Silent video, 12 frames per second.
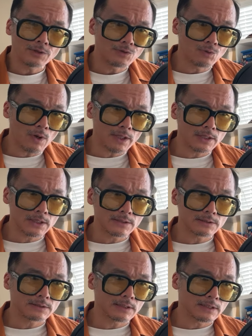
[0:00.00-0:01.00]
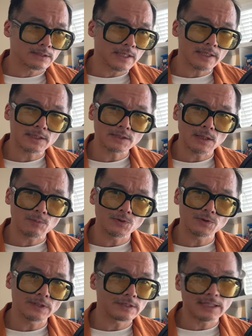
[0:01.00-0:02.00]
do want to take this
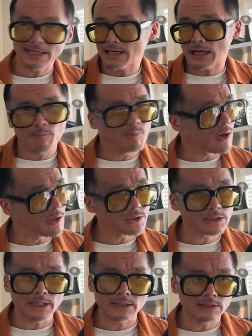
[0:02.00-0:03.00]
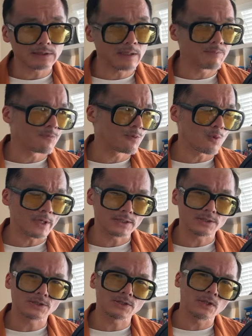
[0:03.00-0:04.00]
opportunity to say again, I apologize, I'm quite
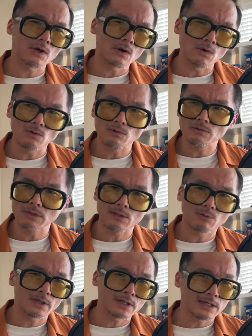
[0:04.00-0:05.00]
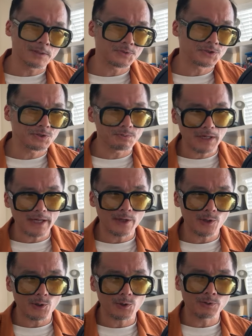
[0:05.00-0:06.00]
slow when it comes to my
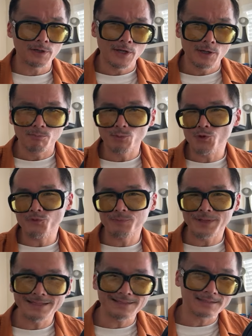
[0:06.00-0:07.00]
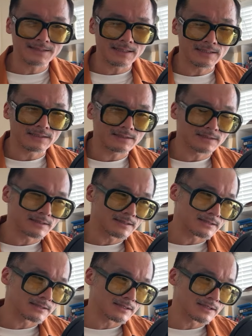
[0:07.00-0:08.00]
own movements and
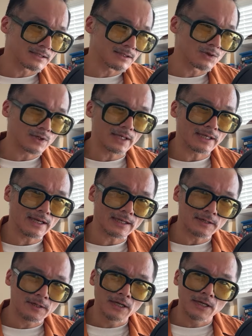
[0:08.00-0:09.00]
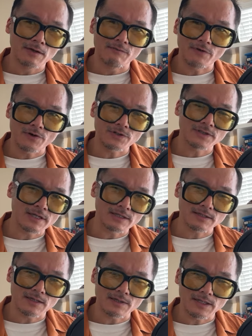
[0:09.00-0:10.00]
looking at various
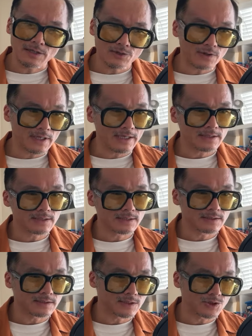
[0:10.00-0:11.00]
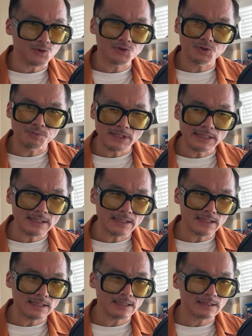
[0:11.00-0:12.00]
things on the internet and social
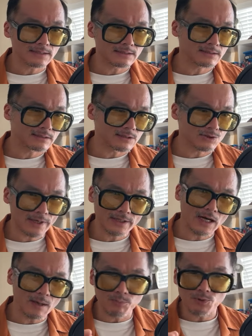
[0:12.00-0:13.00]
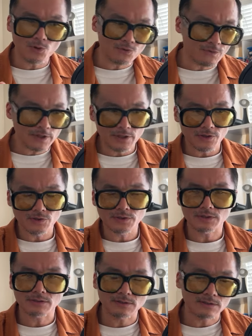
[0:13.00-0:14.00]
media and trying to upload videos
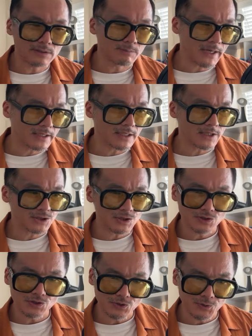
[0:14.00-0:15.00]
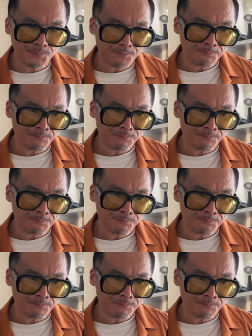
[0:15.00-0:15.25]
and my attention to